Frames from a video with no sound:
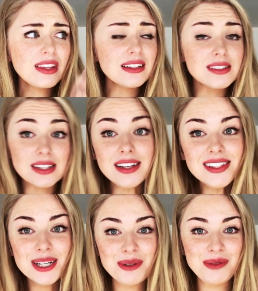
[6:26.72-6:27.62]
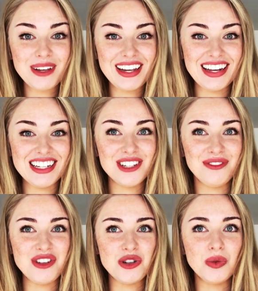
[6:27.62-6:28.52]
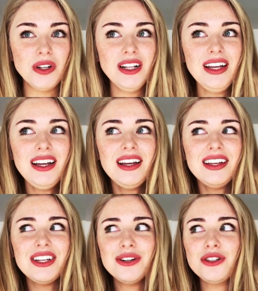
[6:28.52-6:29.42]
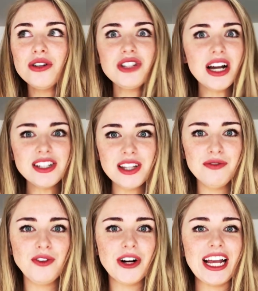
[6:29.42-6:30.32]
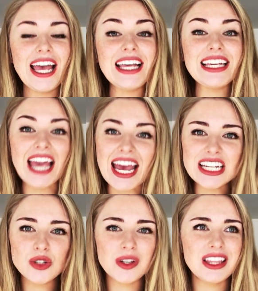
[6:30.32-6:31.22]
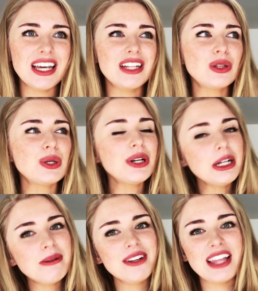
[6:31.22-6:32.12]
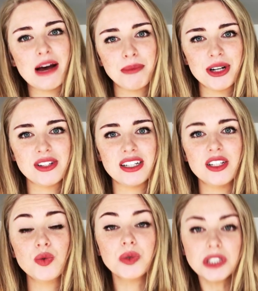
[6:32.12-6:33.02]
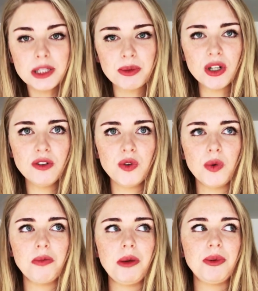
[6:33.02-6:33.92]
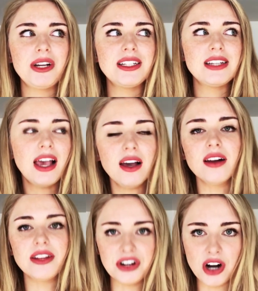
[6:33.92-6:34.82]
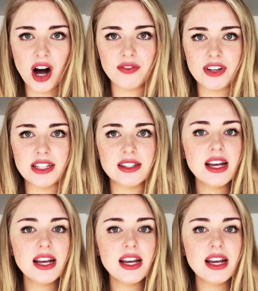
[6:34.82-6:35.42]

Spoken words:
see someone being an individual, don't judge them for it. Engage with it. Learn about that person. It's really beautiful when people can take on their confidence,